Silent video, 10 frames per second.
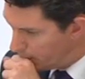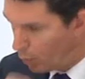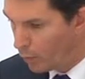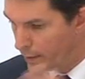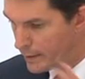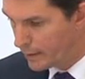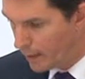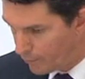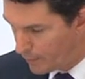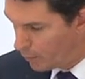or is the
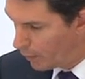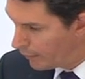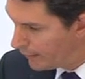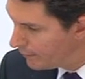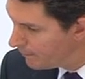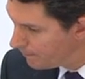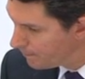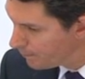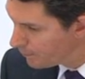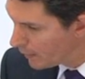government worried,
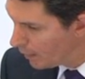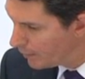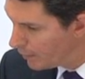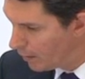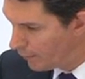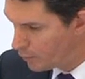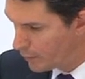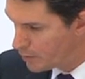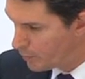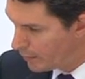you don't have to
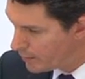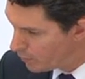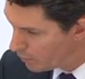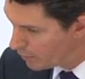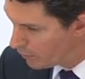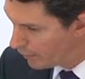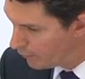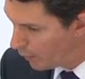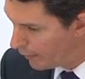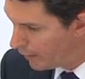express your degree
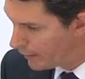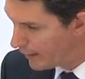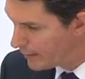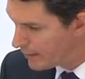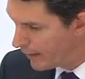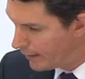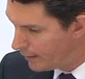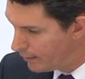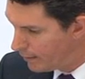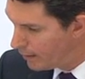of worry, I guess, that
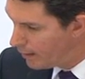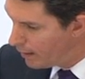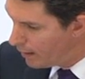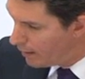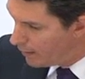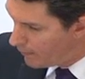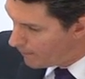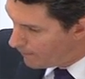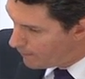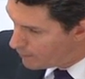in
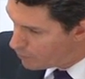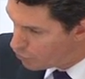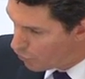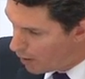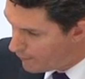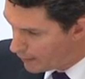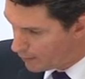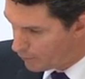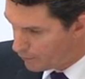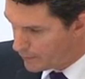
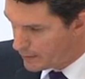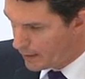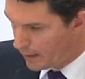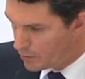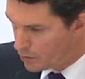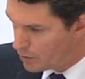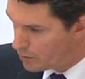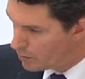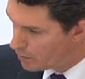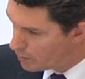striving for such
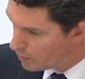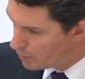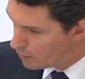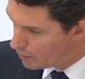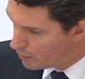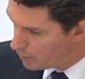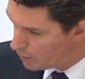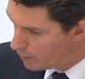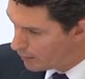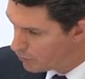
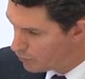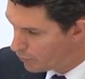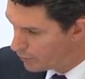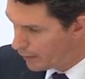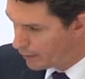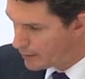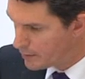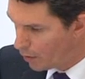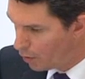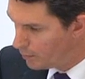extraordinary
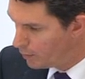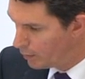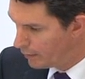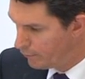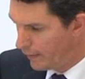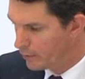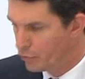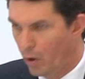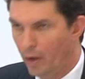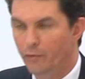scope, you will in fact
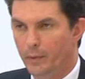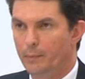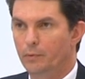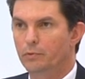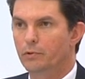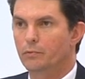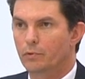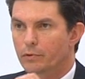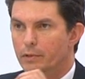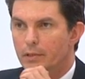drive people
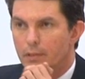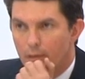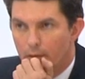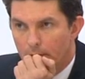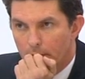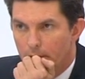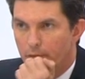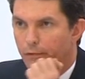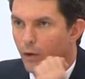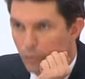towards
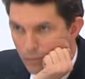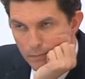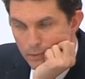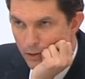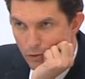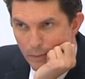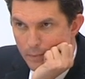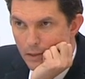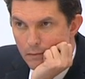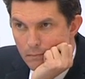default
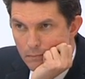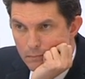encrypted